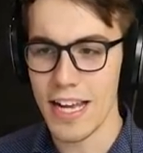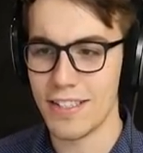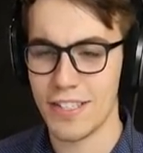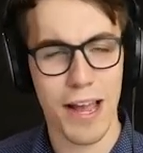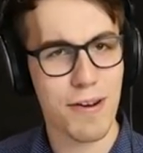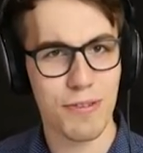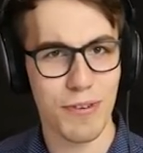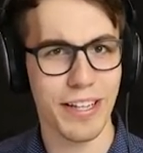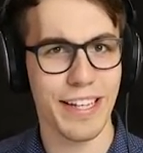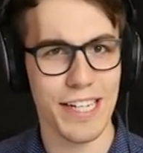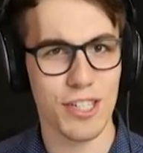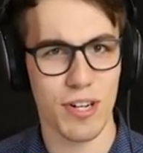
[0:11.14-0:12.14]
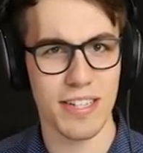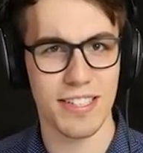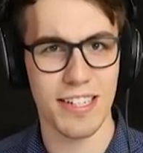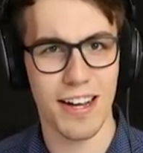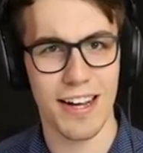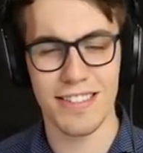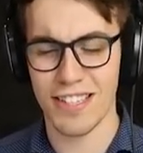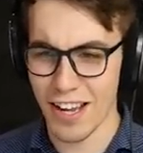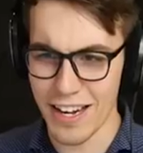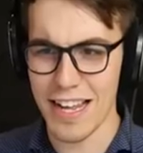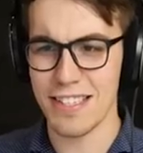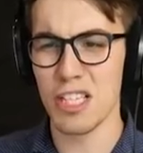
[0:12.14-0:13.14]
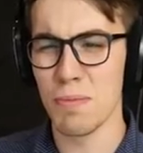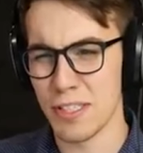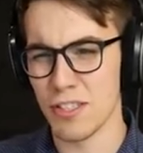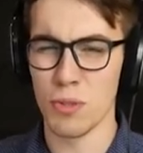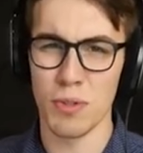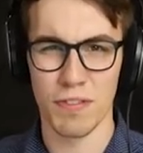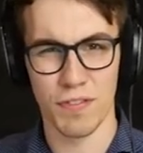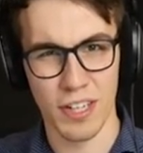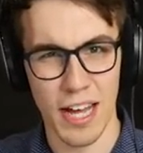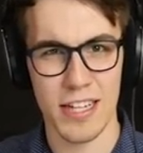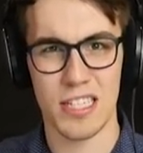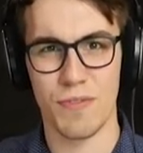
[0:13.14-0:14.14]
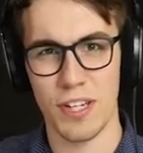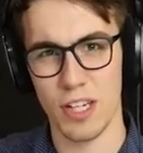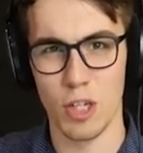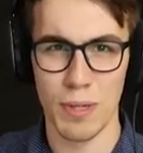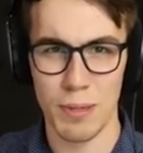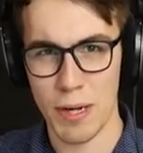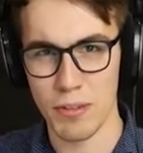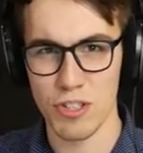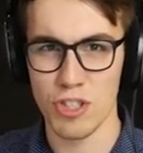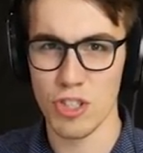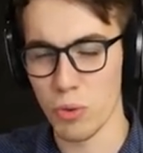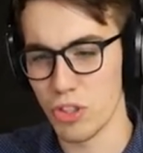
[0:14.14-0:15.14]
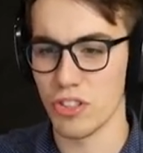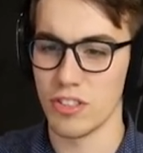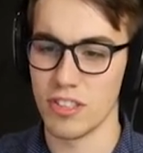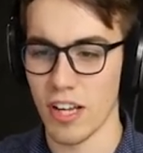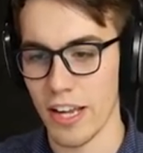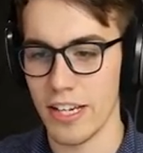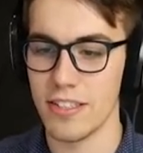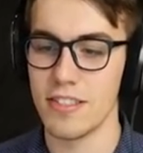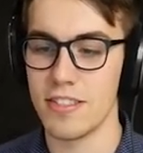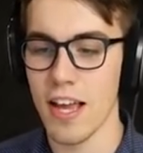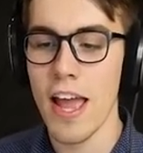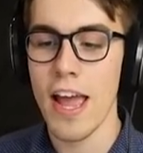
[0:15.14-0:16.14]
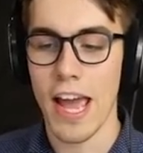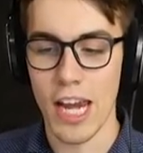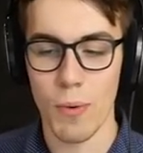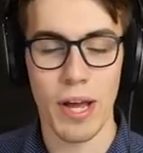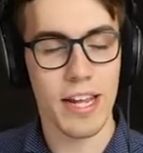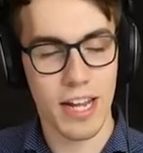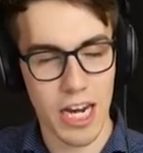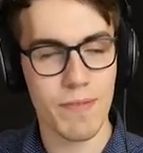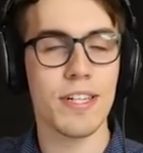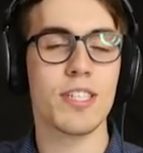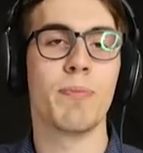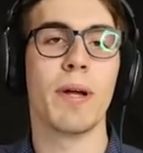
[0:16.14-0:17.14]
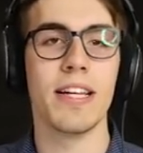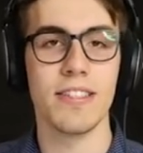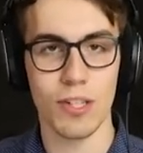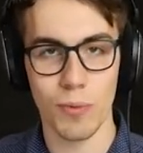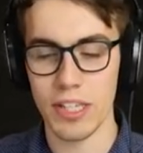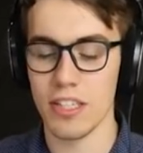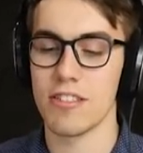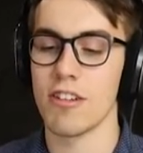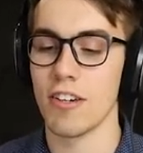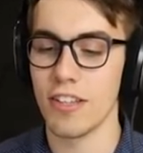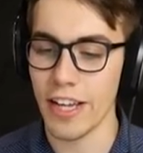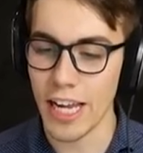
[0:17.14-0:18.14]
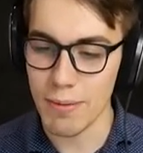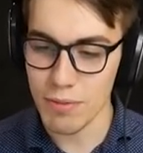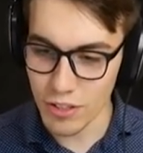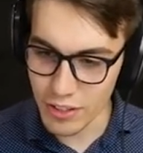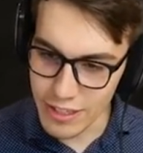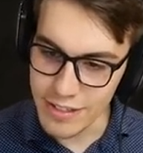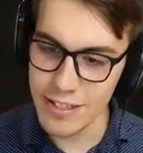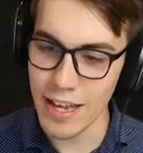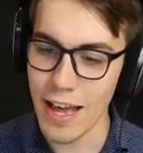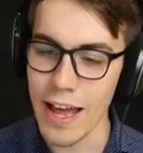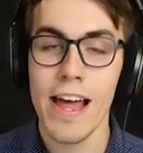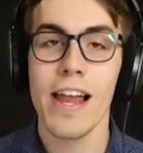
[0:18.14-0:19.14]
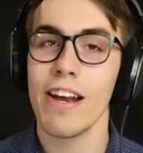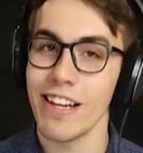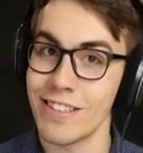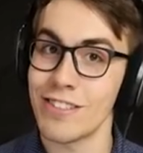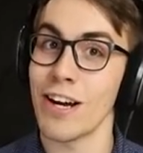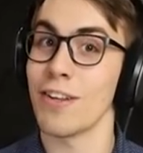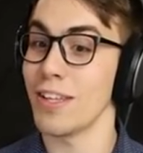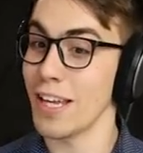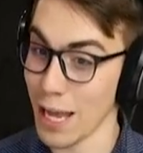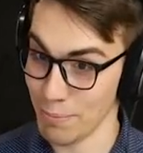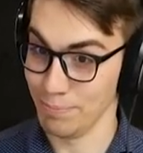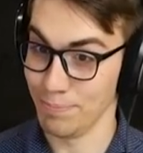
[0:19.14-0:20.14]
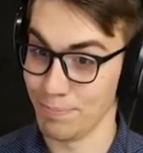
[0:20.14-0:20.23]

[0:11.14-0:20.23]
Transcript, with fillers: It sounded really interesting guys, kind of has a little bit to do with philosophy and a little bit about social science. Anyway, it kind of explains it when you start the game, so let's, uh, let's start the game.